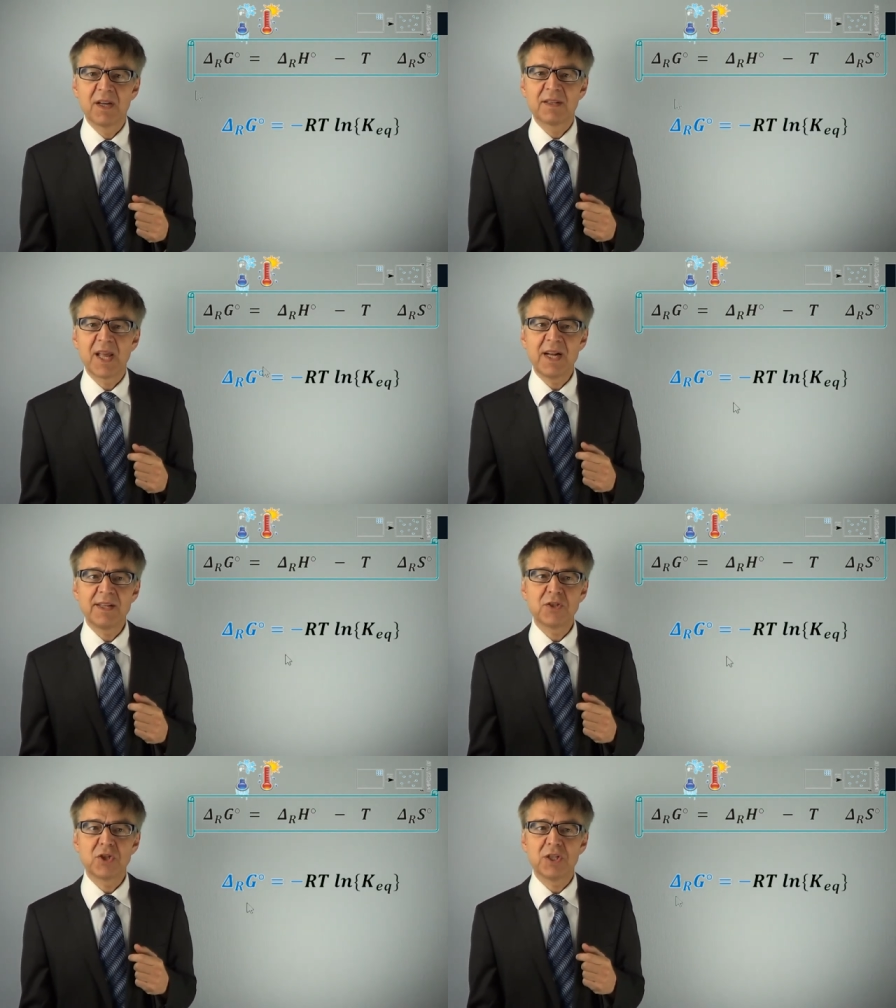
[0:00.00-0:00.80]

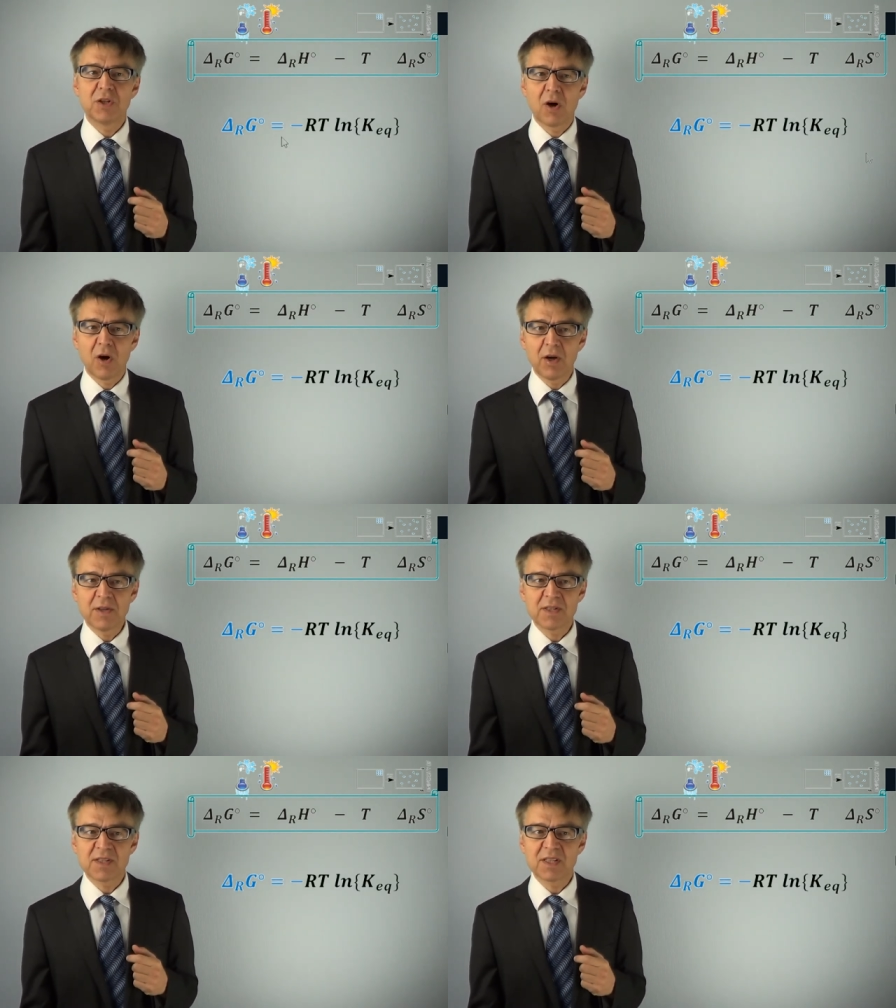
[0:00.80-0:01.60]
Delta G
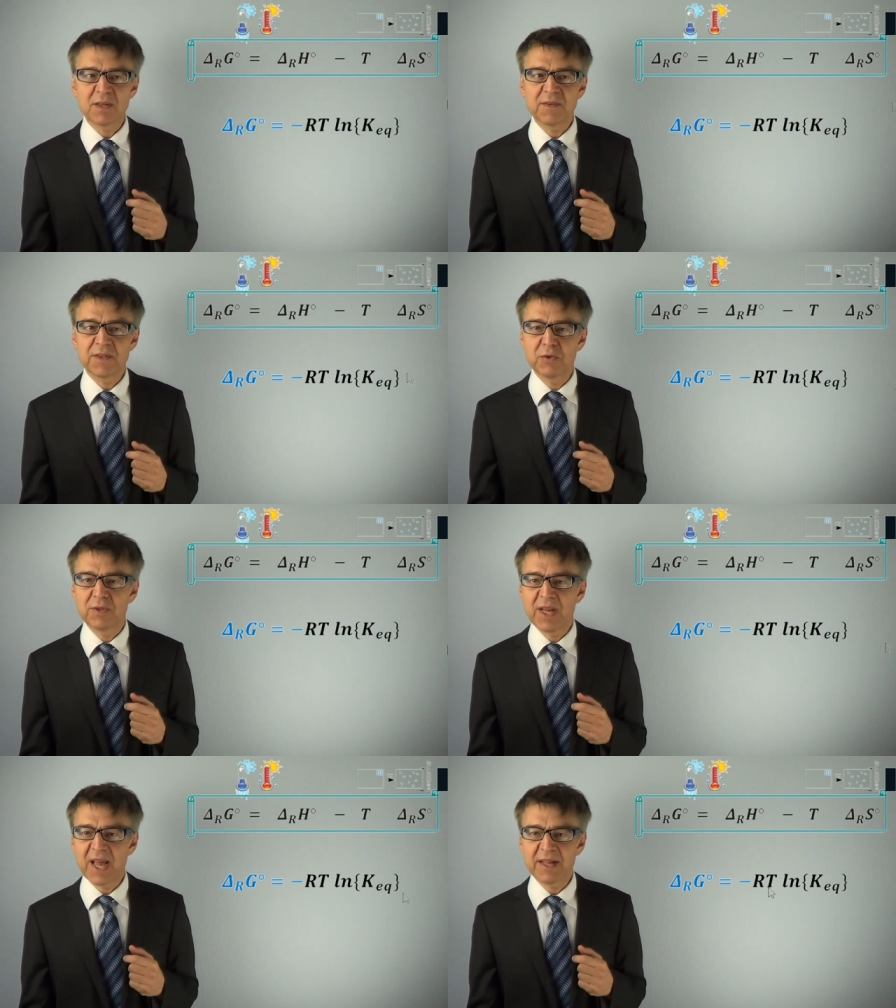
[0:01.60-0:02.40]
naught is equal to
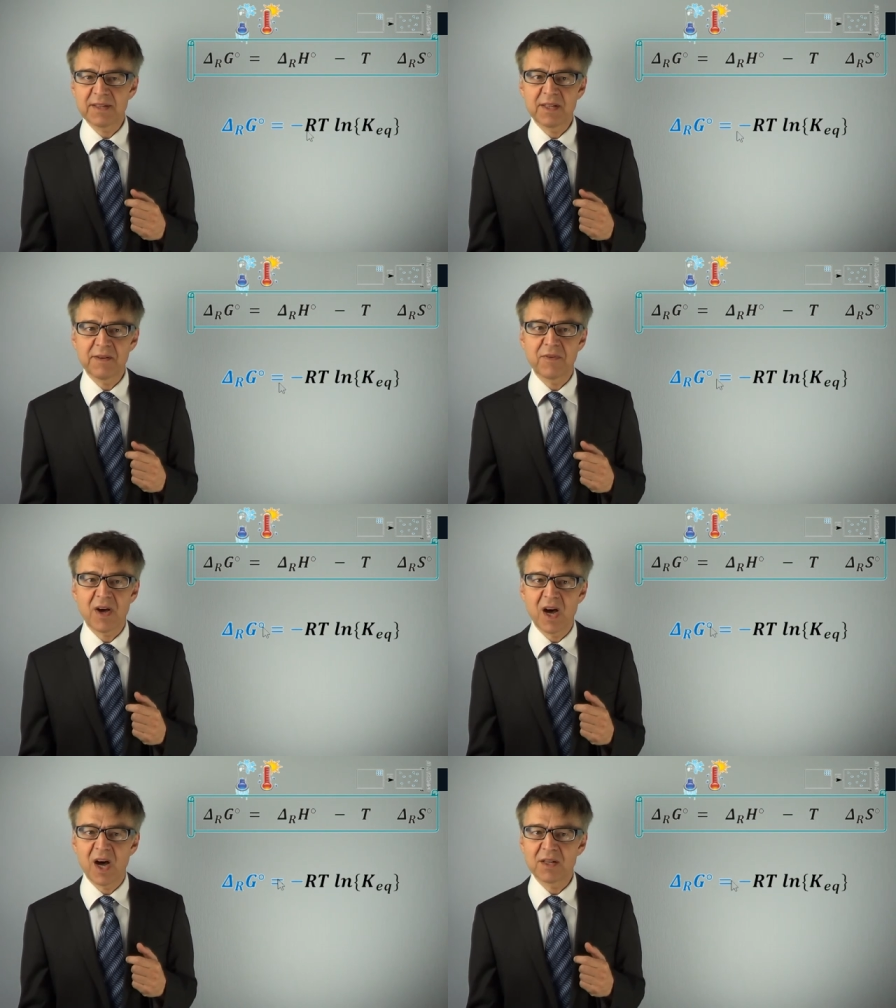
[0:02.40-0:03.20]
negative
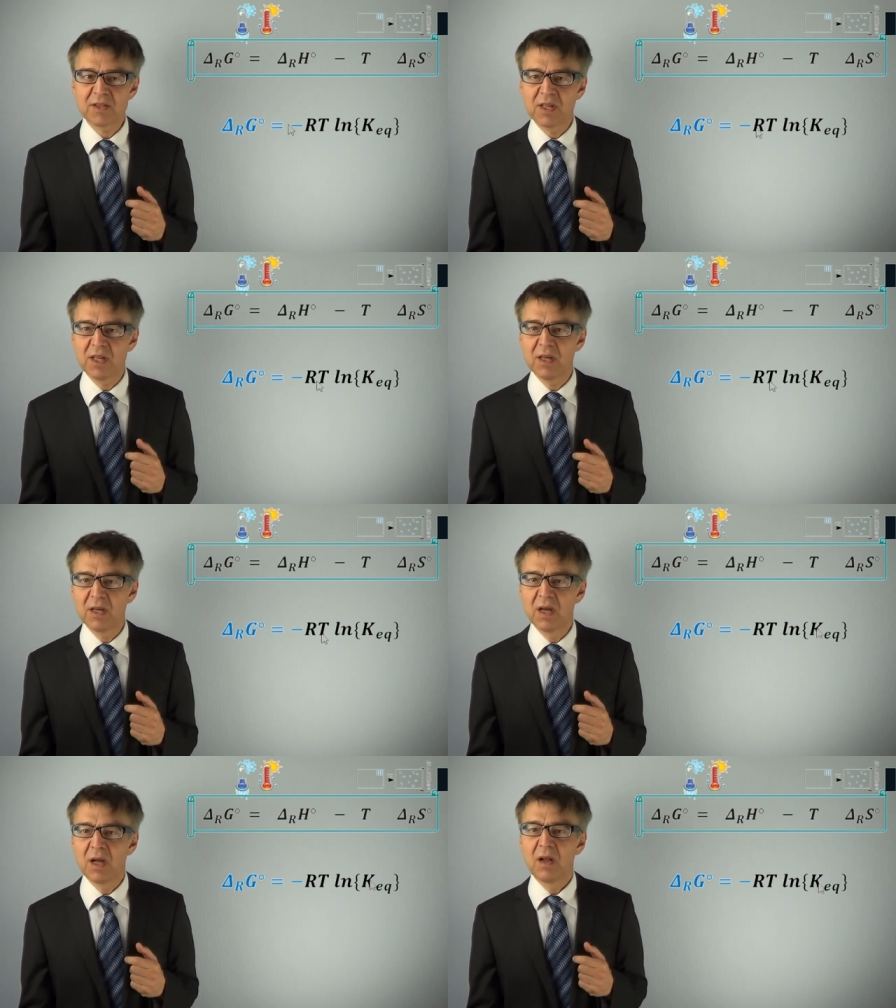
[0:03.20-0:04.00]
RT
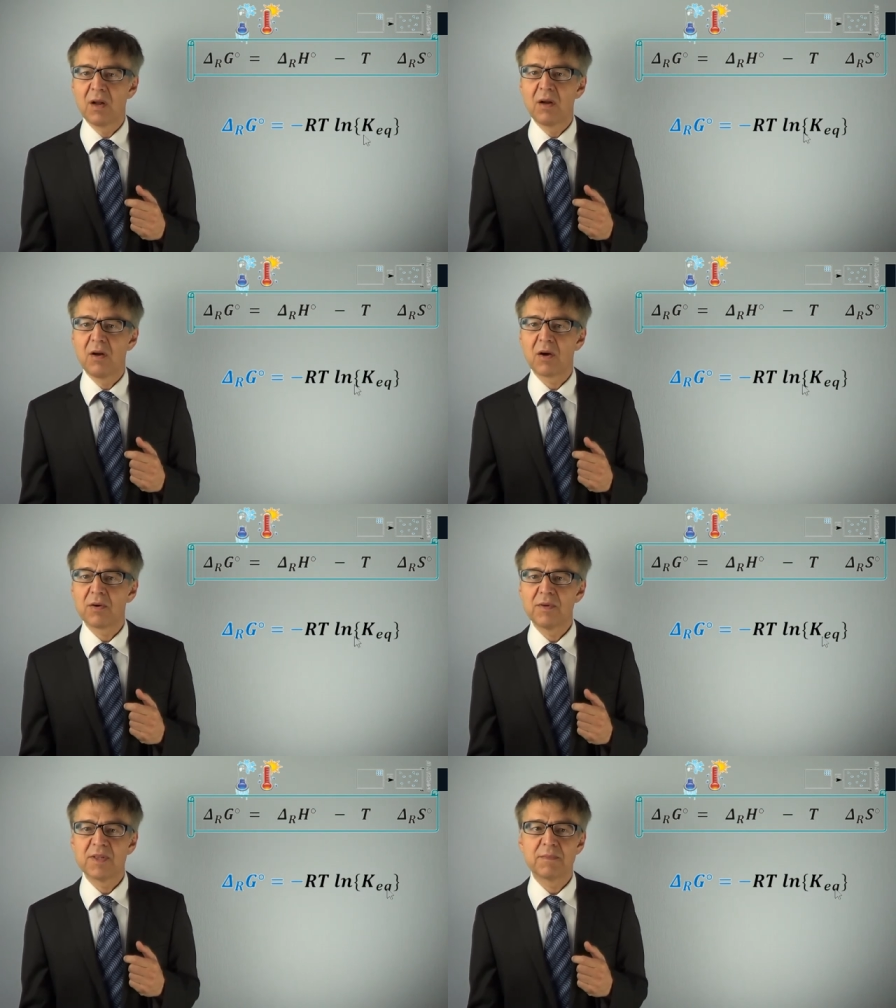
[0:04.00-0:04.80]

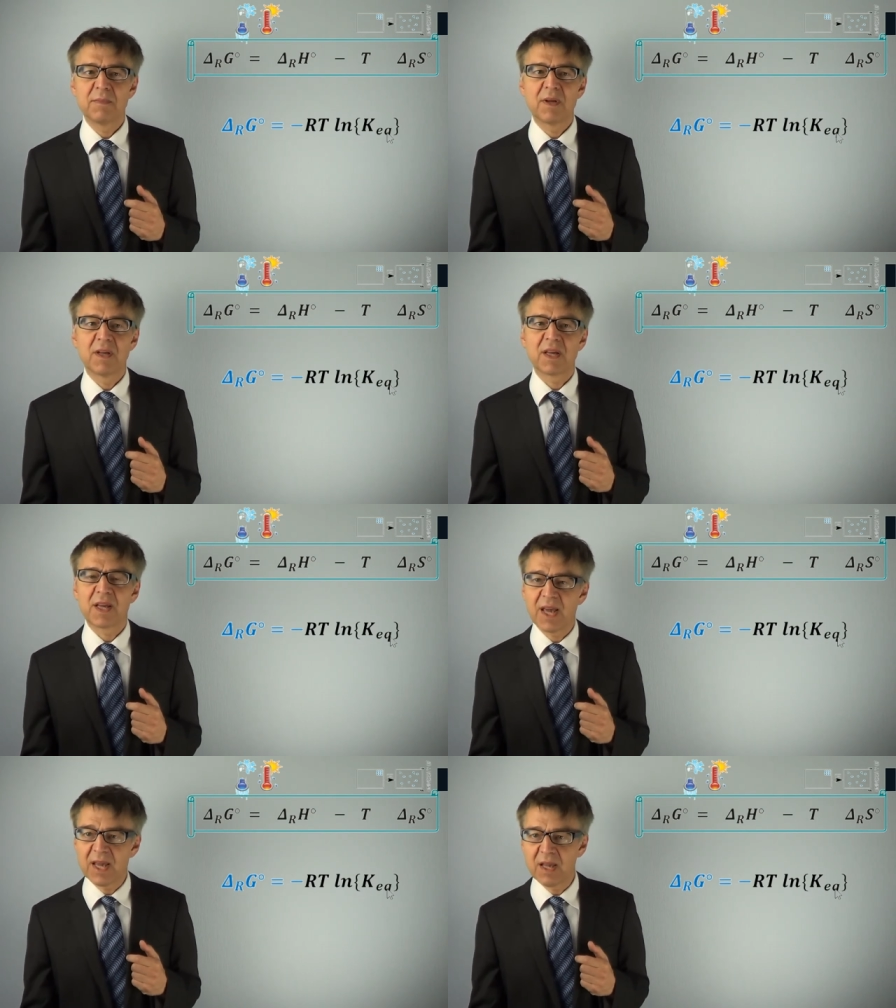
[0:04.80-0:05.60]
logarithm
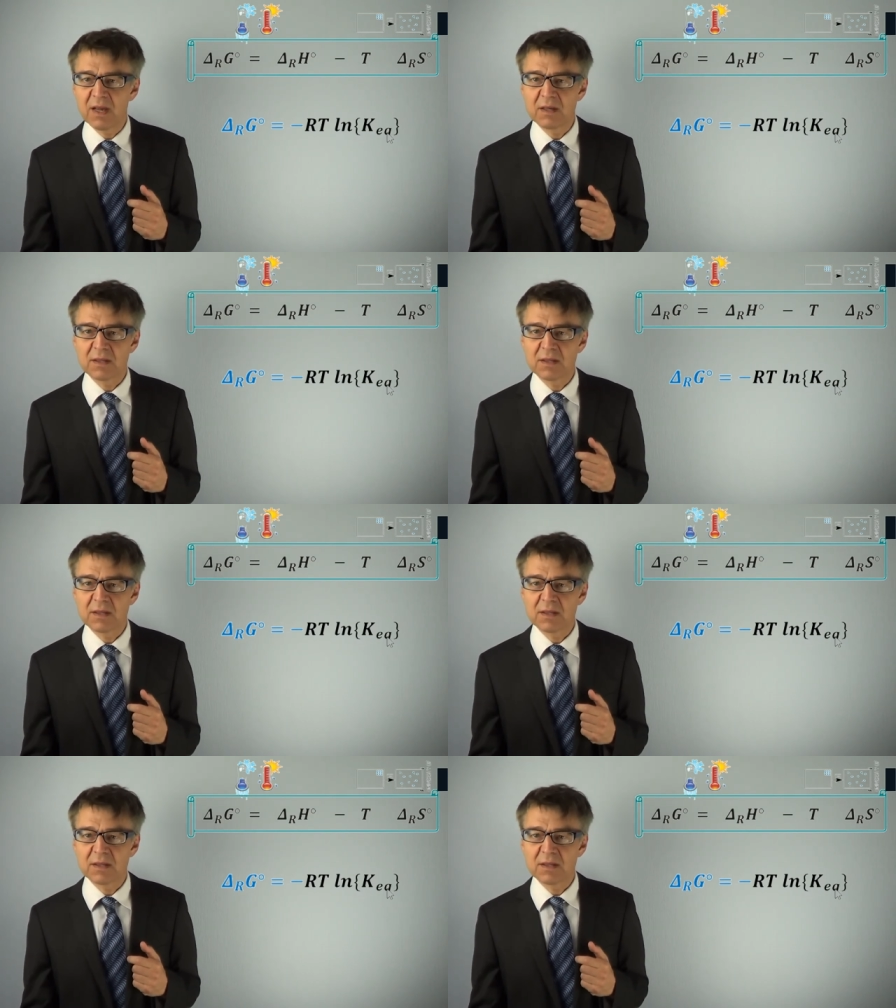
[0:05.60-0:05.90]
K.